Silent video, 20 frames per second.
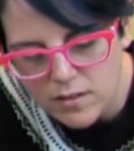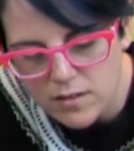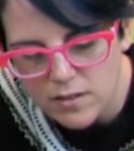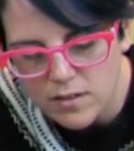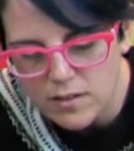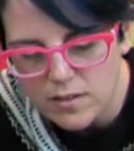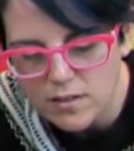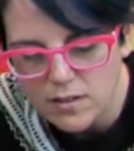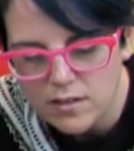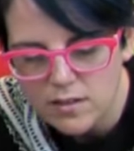
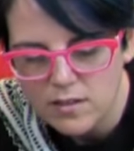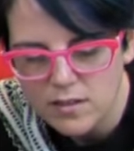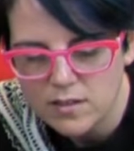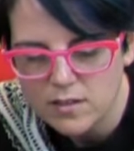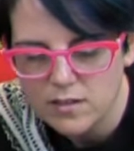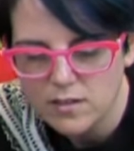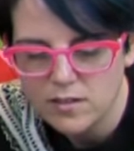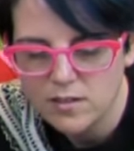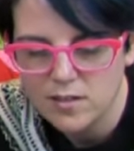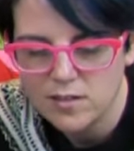
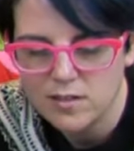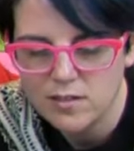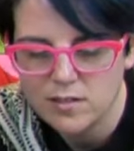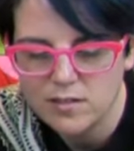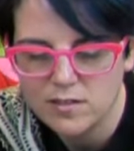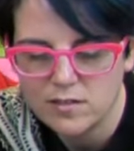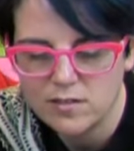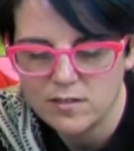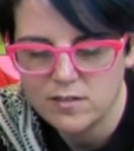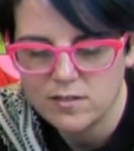
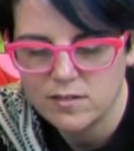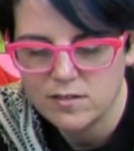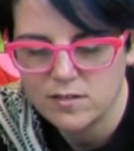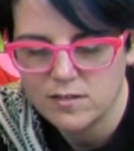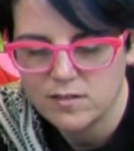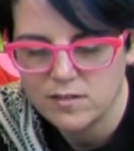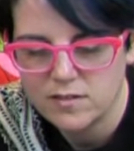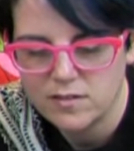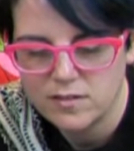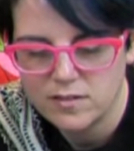
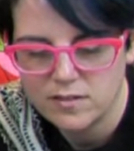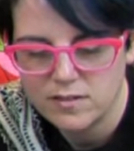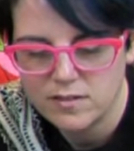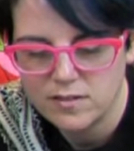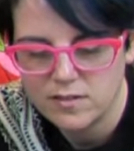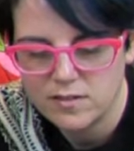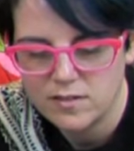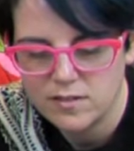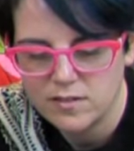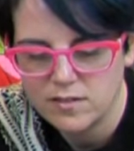
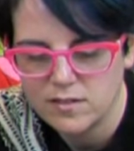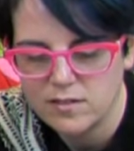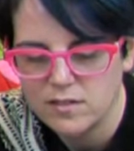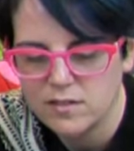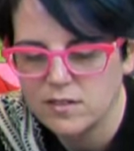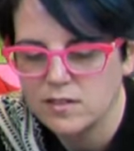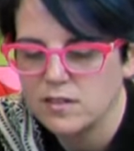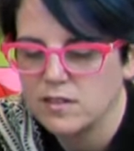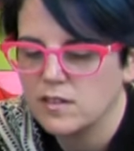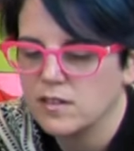
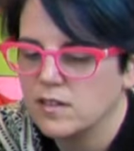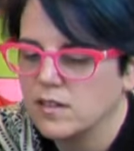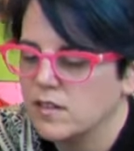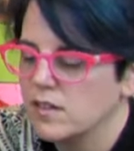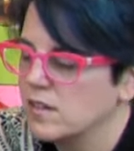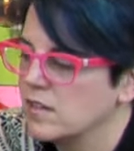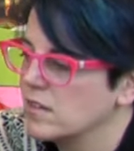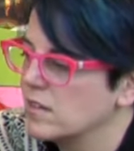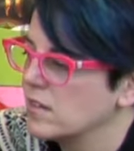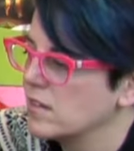
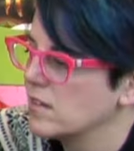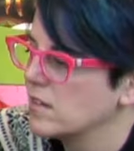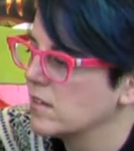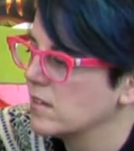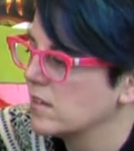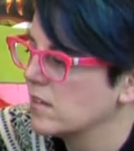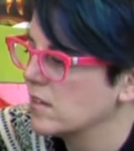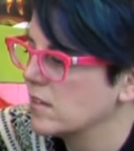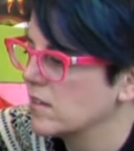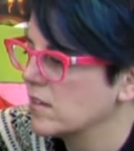
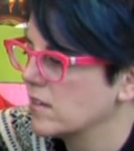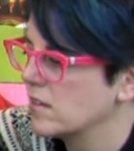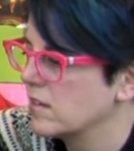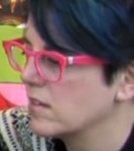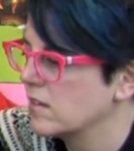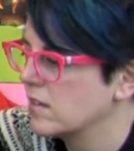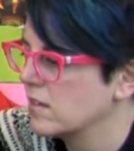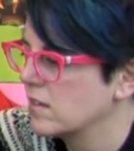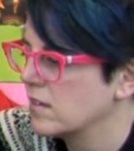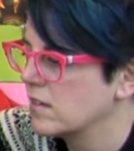
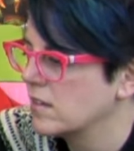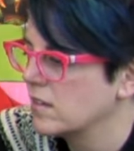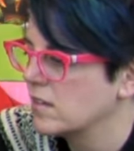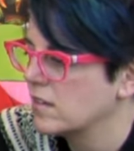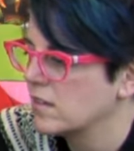The person shown says nothing.